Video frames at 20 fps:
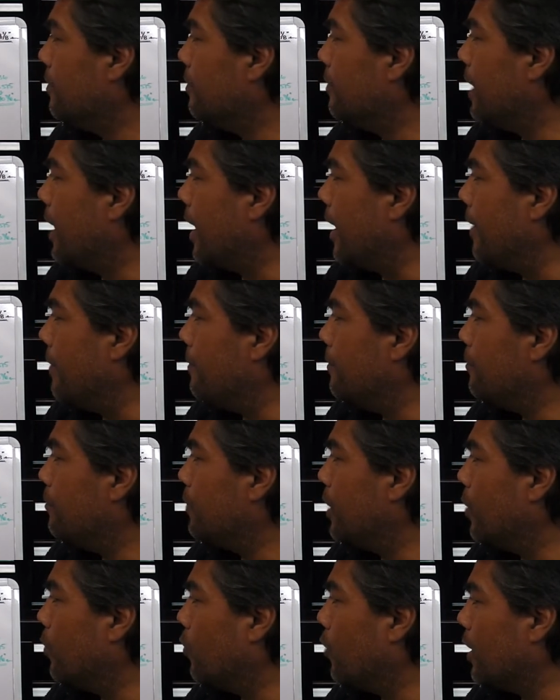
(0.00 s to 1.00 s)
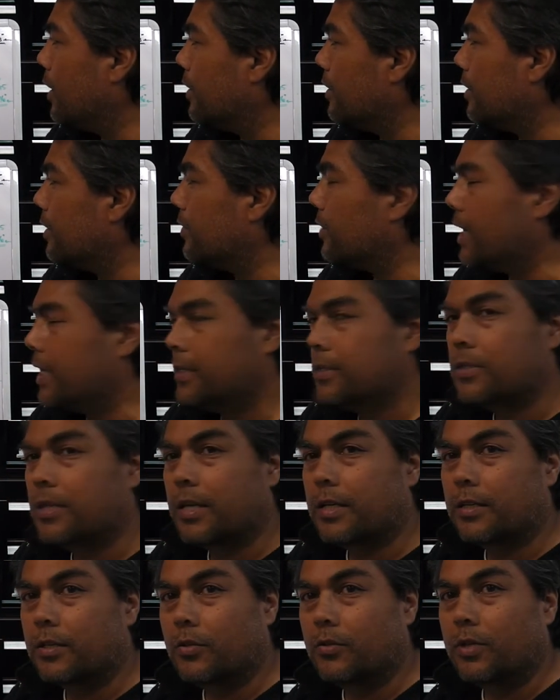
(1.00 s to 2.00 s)
But one of the things
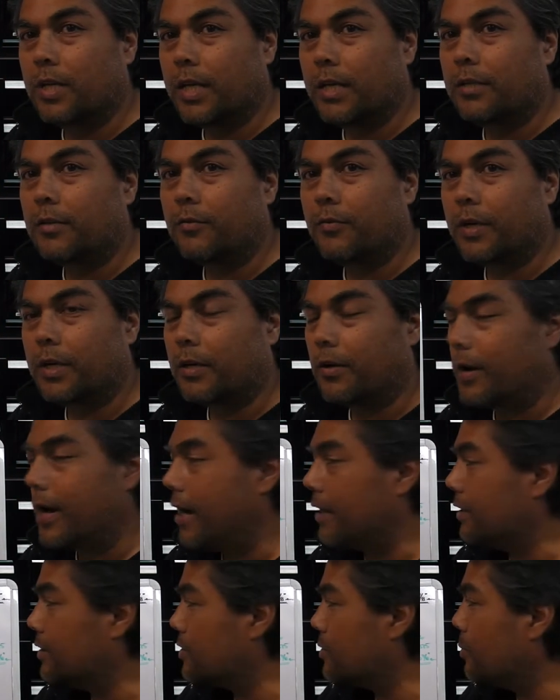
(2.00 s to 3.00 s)
that you need to figure out as